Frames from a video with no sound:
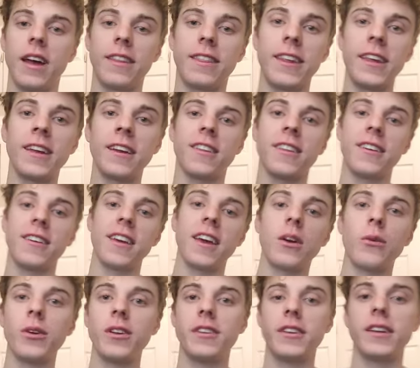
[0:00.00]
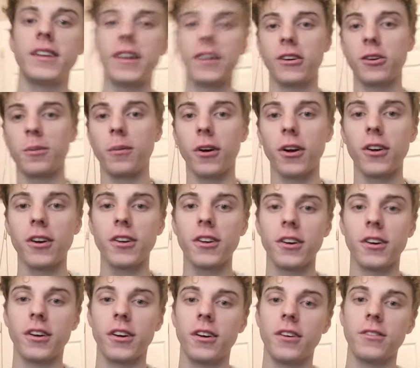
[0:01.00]
At the end of the day, we did hit our mark
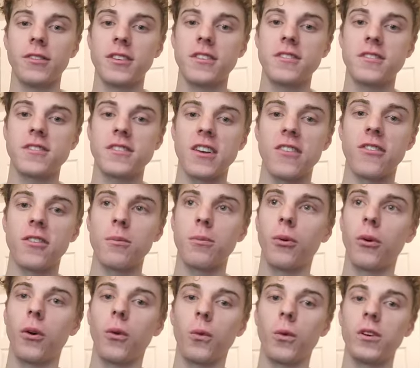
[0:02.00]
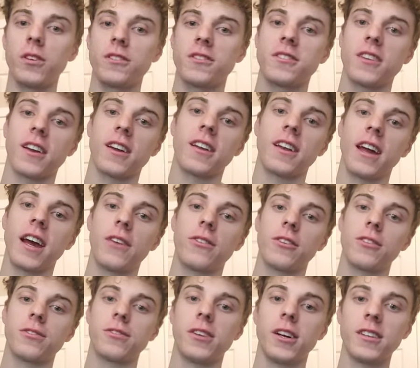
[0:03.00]
of 7.1 second
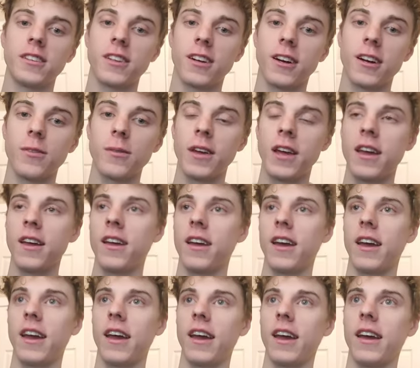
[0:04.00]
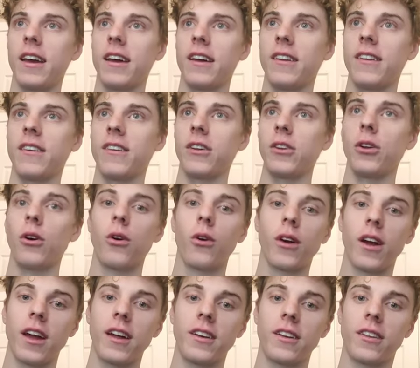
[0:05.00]
average flight time and the
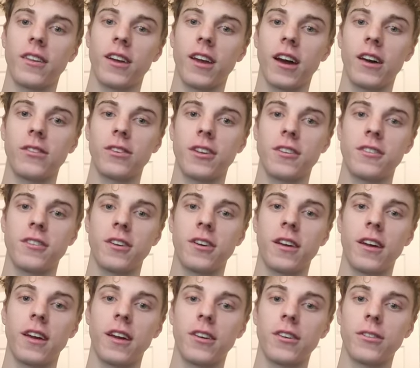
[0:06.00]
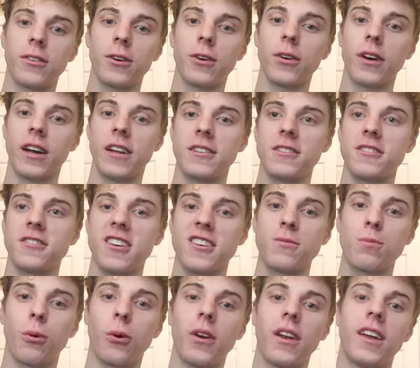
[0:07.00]
lower end of the confidence interval at
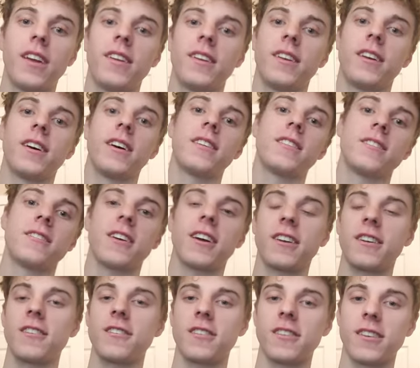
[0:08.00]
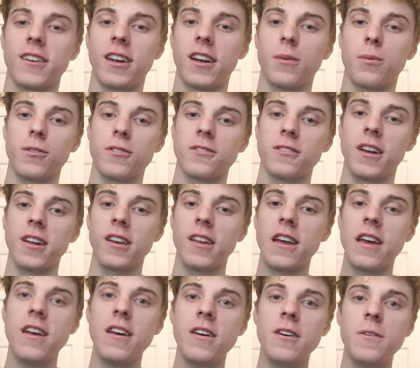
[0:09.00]
6.89 seconds at 90%.
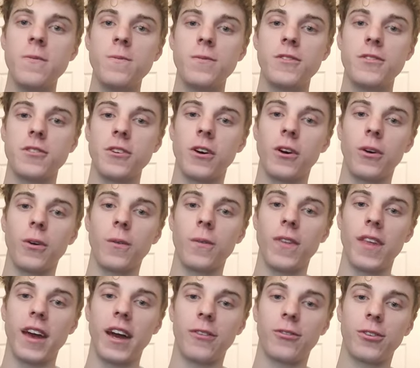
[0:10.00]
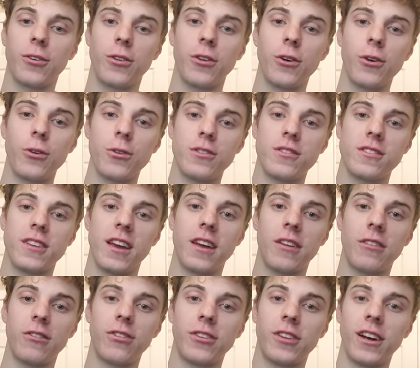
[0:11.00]
So after those
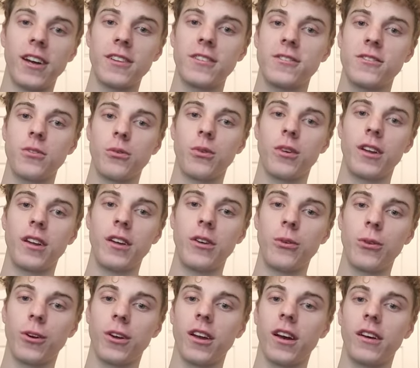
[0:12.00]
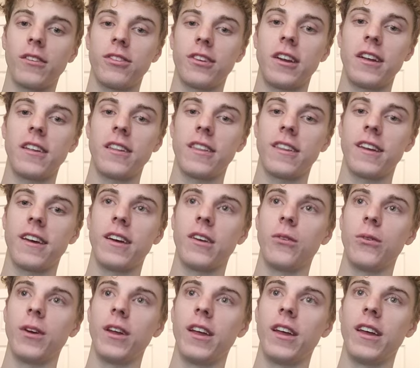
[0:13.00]
10 flights, we were confident
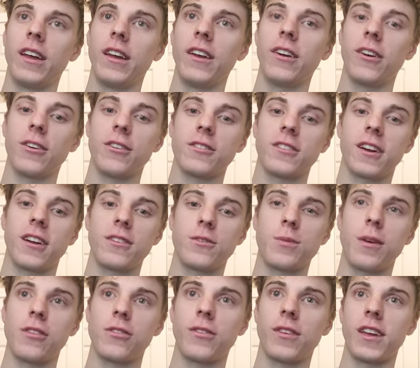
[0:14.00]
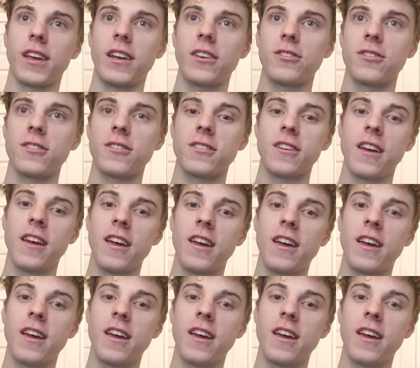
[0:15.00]
that we hit our design specifications